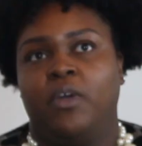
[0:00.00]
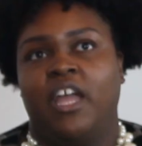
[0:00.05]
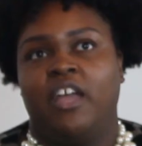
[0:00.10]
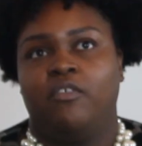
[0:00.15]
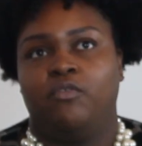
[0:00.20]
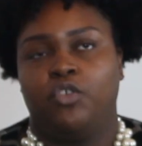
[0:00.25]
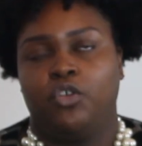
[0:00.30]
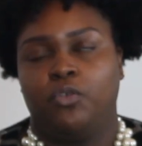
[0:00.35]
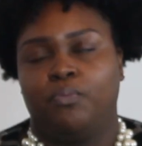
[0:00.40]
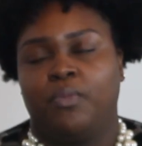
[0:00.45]

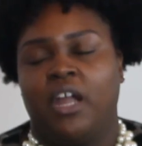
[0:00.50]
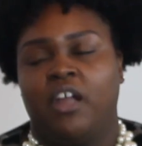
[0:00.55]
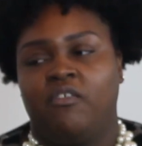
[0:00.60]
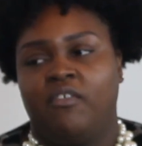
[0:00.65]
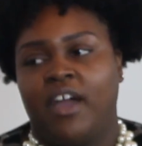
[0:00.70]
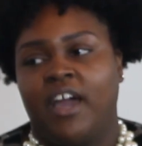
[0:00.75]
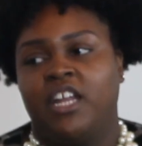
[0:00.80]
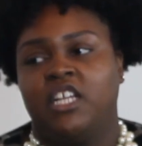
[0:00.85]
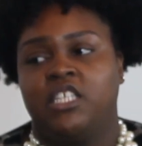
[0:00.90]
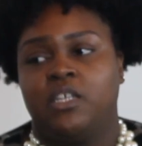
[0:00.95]
have dirt bike
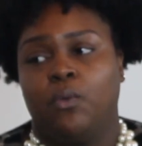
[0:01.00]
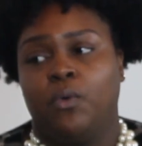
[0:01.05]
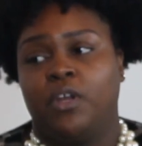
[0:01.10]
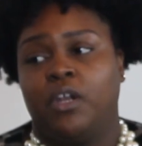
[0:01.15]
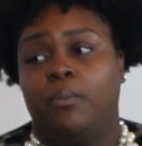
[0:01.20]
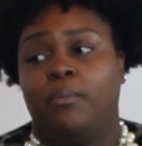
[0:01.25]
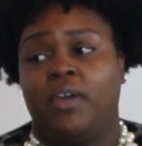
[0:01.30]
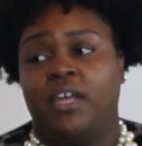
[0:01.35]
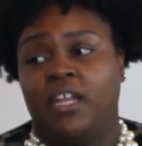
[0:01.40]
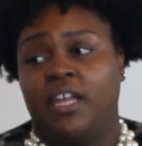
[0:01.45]
riders and want to
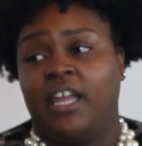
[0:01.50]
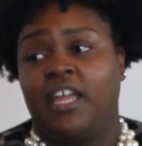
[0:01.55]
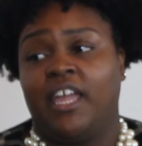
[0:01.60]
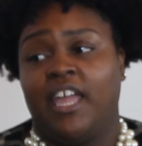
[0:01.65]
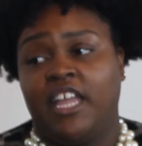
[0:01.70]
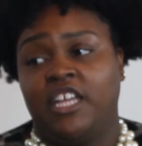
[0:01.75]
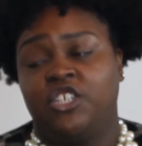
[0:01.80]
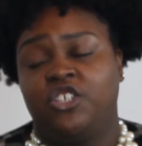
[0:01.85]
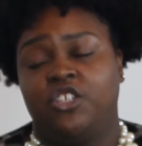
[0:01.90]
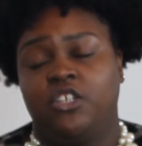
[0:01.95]
better
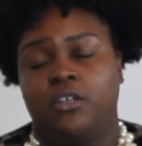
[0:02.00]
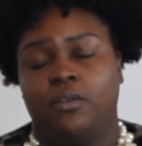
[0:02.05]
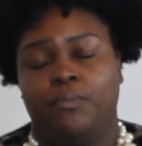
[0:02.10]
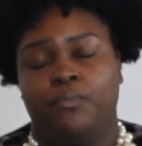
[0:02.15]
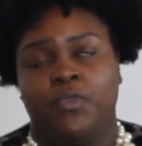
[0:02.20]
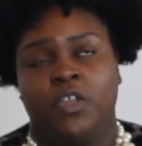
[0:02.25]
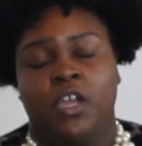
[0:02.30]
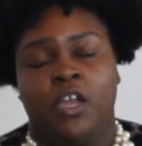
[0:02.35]
engage them.